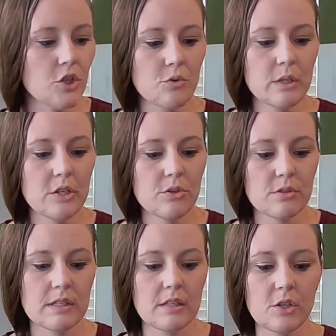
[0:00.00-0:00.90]
You
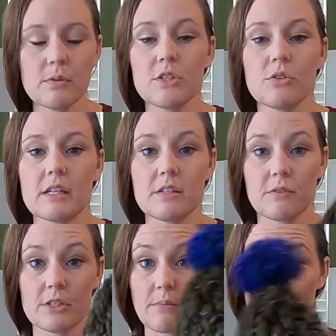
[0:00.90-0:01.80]
would do
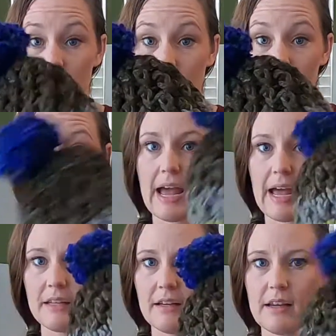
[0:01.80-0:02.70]
this for something like a
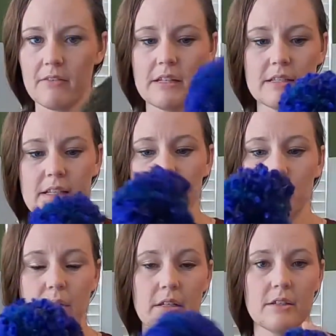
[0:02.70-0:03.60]
hat. I have an
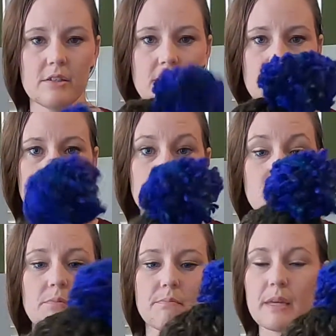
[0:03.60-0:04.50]
example here. So this is a
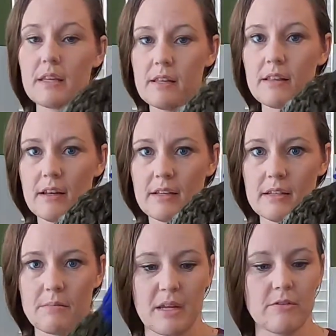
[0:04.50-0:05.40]
little beanie that
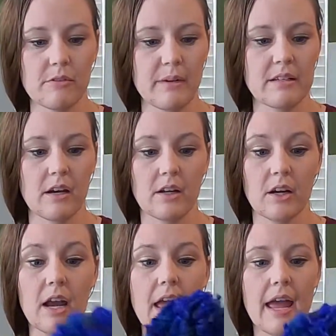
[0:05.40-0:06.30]
I did make for my
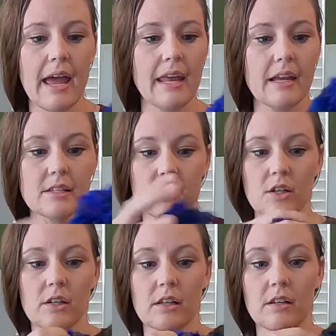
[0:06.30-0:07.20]
daughter, and I
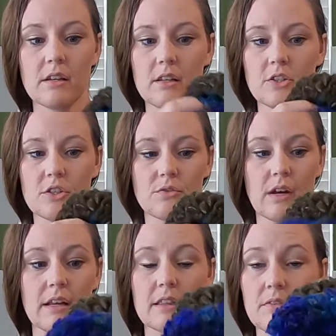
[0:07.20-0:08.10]
started just
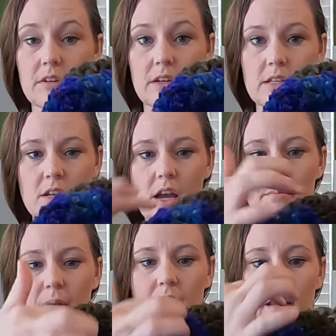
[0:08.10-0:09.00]
right at the very
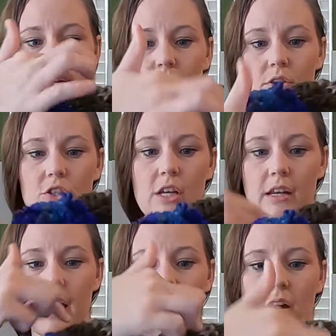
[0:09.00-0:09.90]
top and I
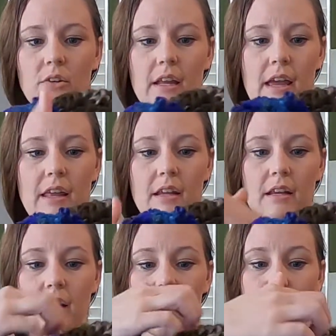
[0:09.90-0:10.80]
crocheted out and
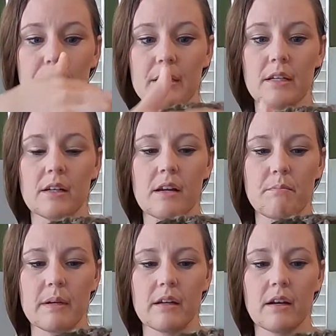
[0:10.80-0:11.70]
it got bigger
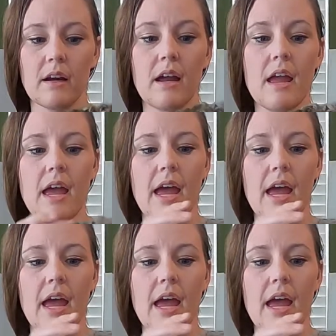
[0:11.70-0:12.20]
and bigger,